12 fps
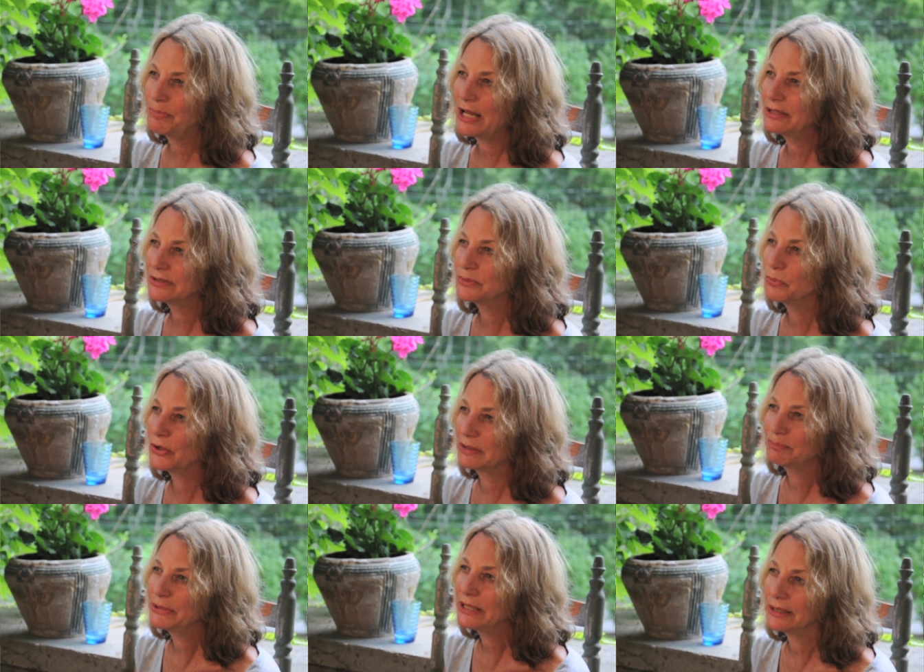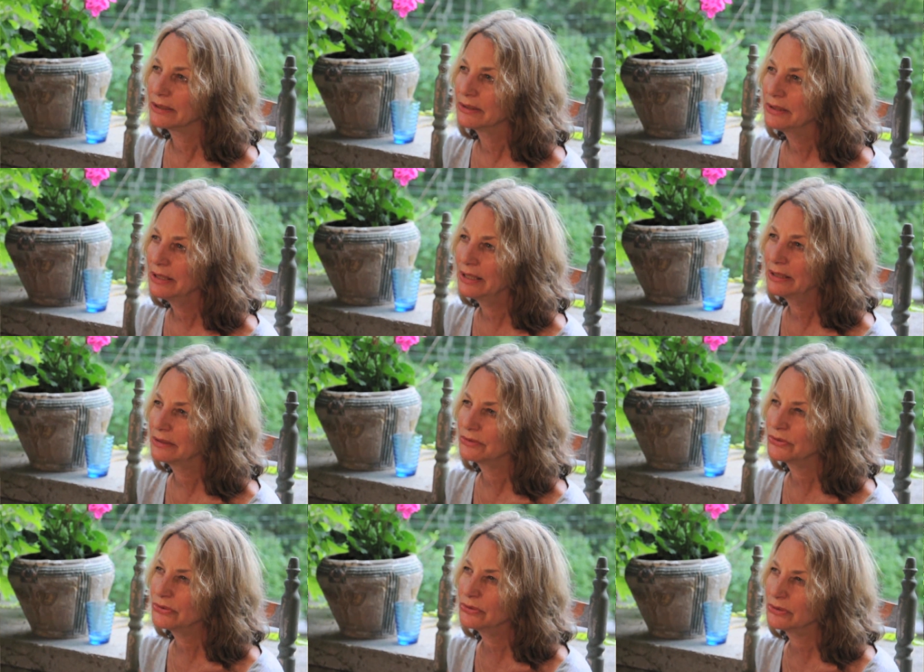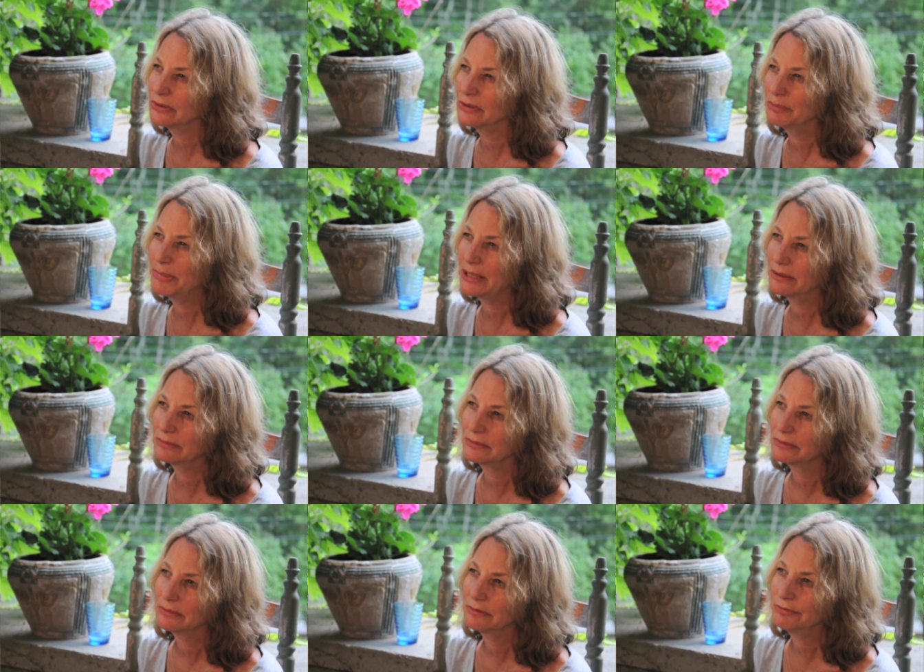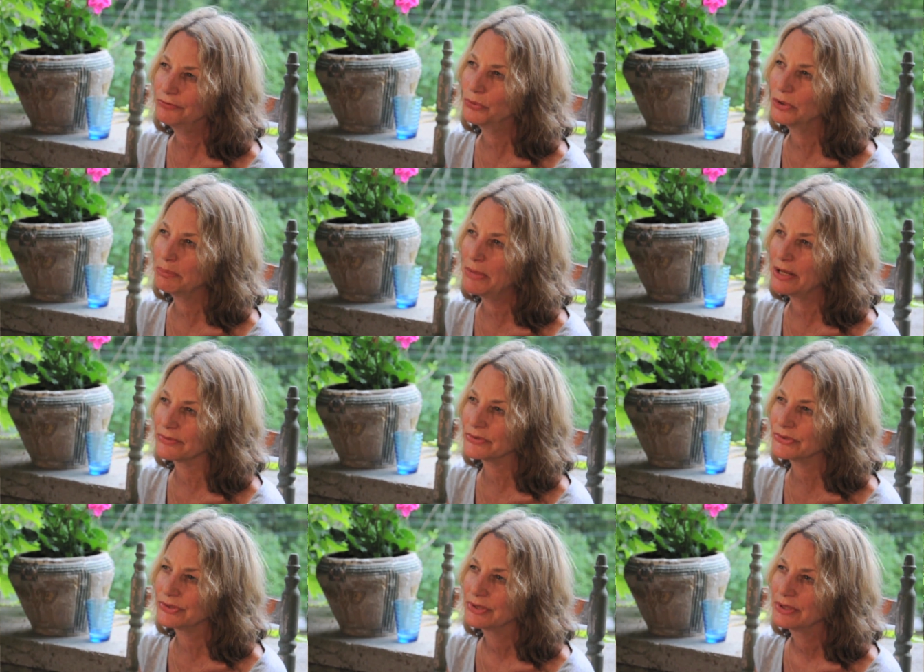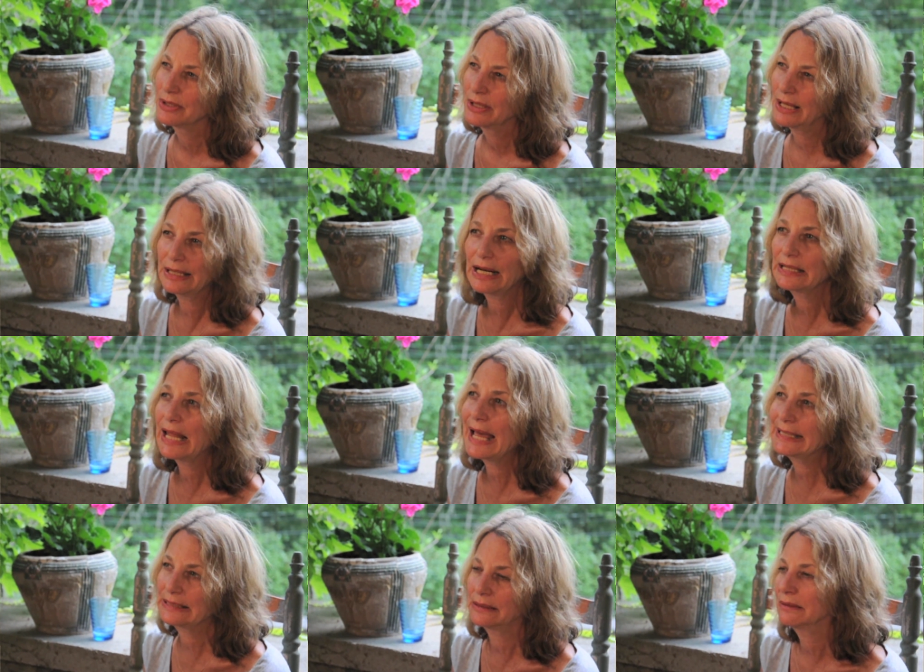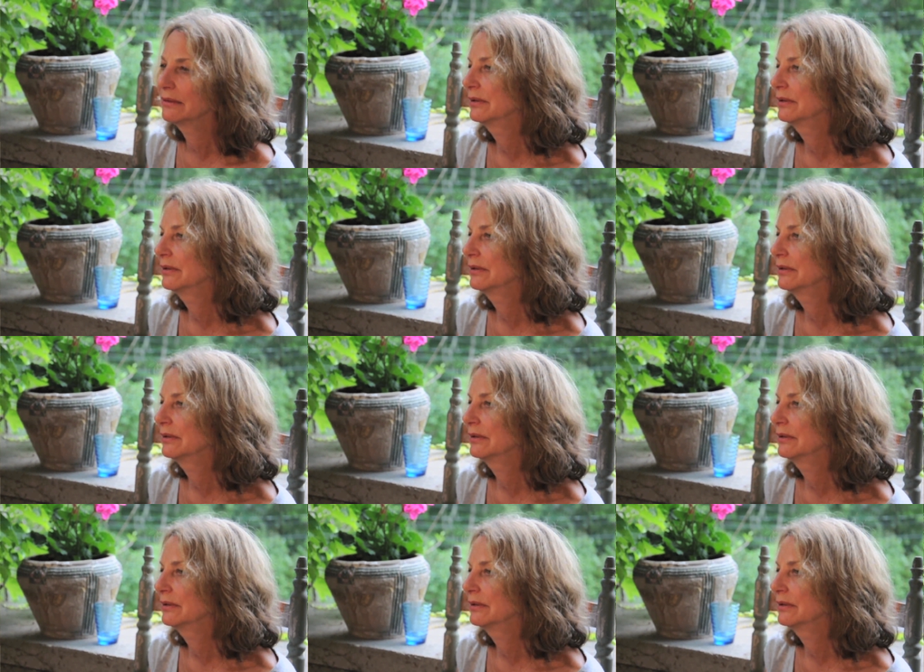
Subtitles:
painted one big, and it took about 4 months, and I liked it.